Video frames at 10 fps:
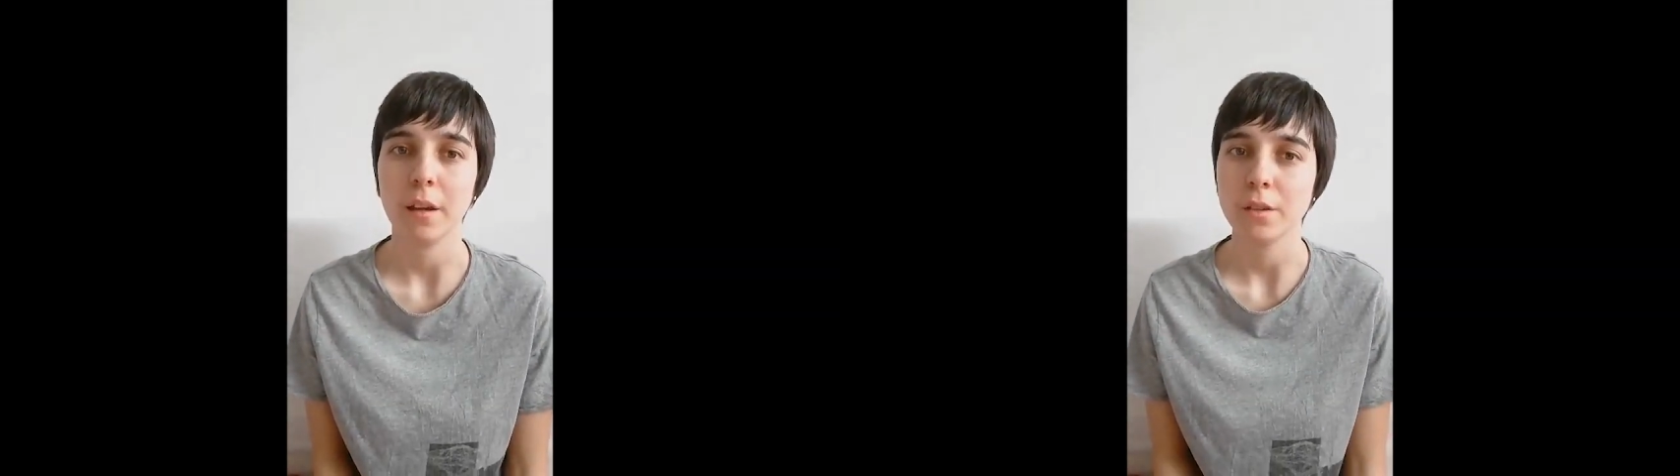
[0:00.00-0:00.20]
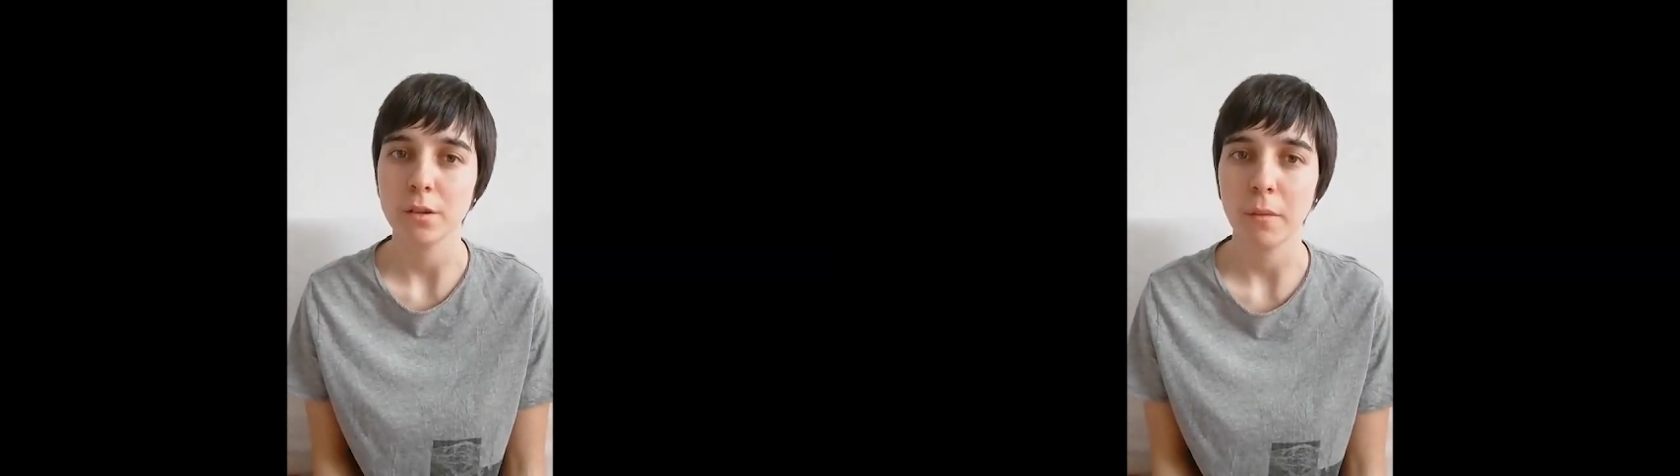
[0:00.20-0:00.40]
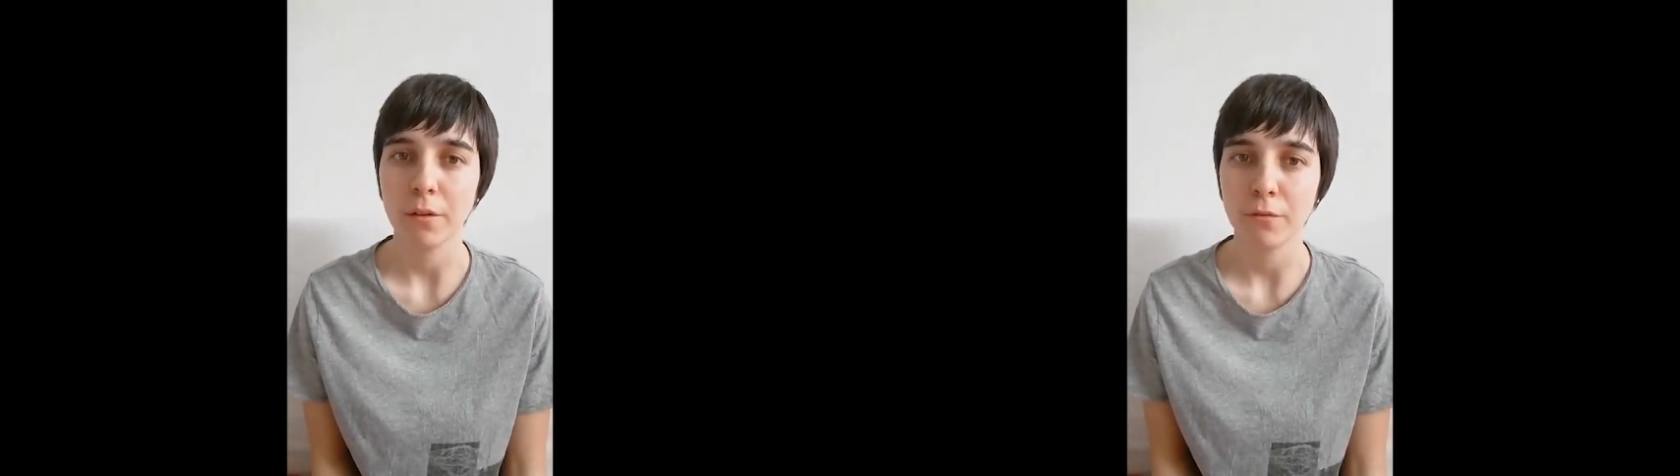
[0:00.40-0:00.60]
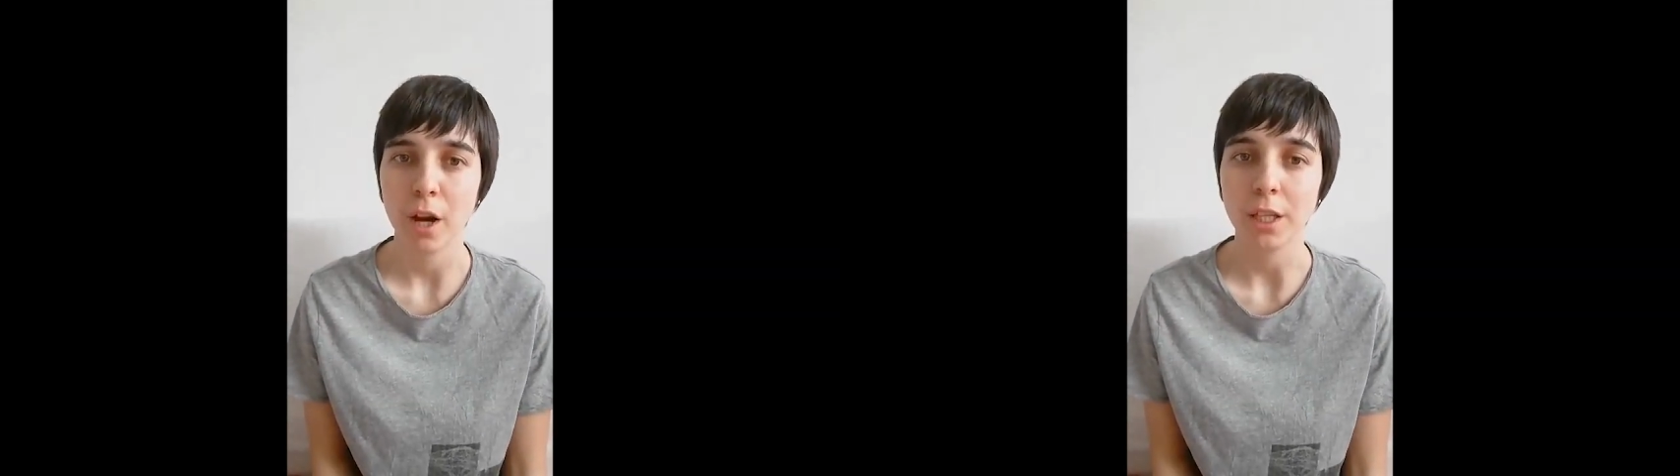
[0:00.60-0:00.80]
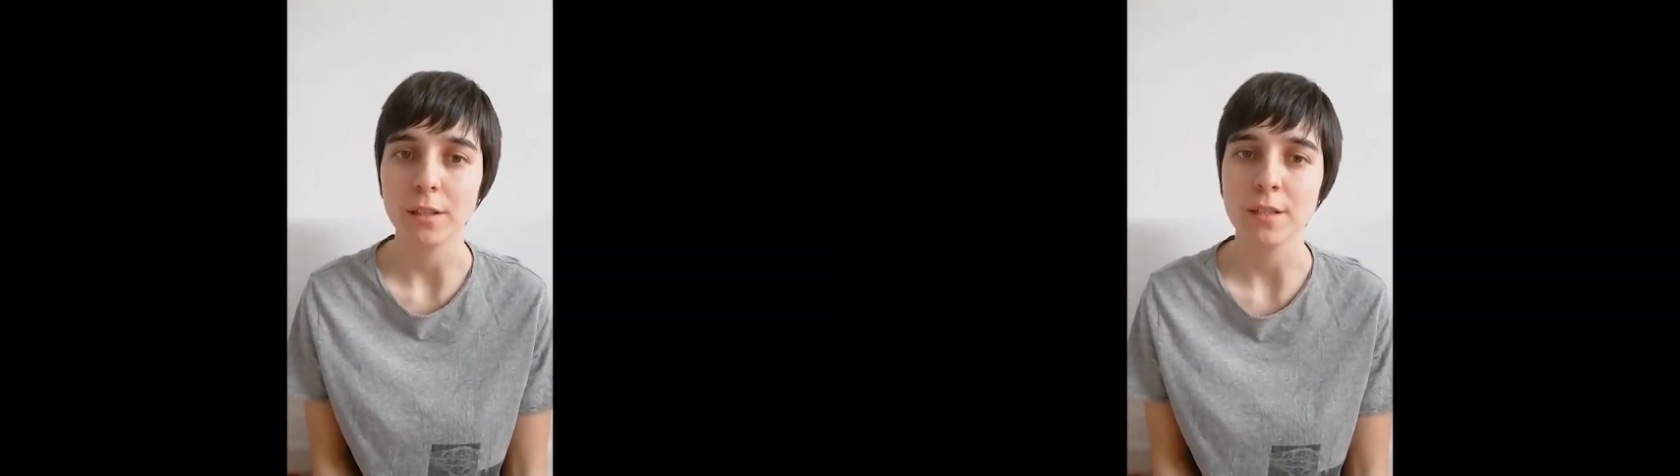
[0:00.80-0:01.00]
and to my
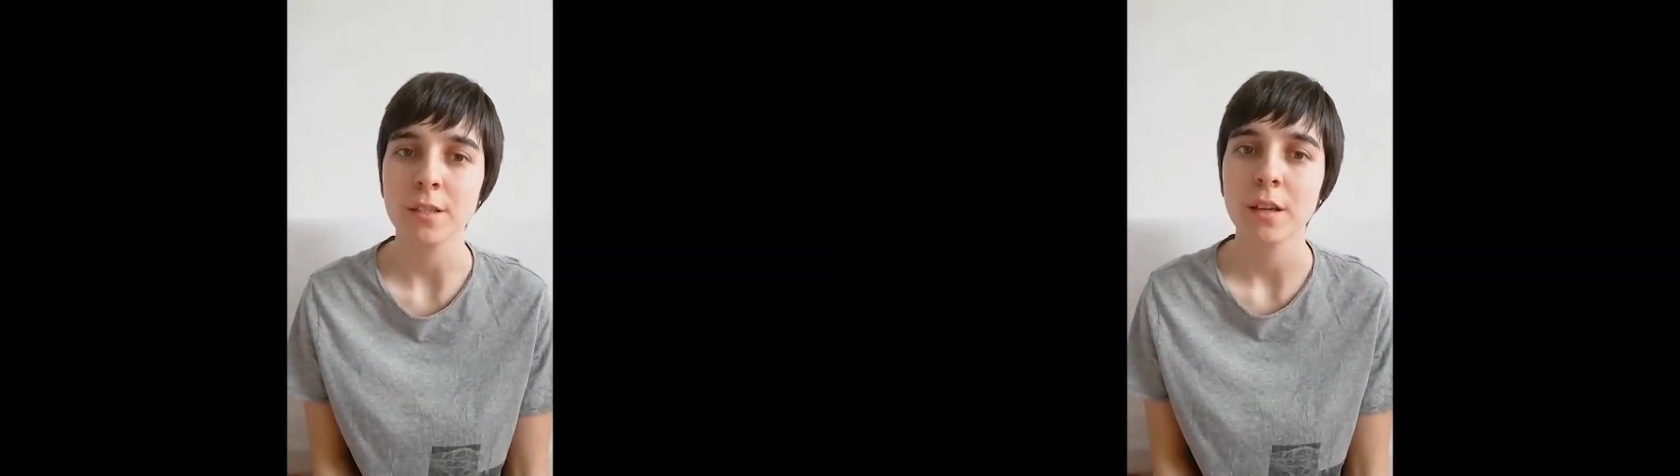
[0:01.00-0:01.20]
friends.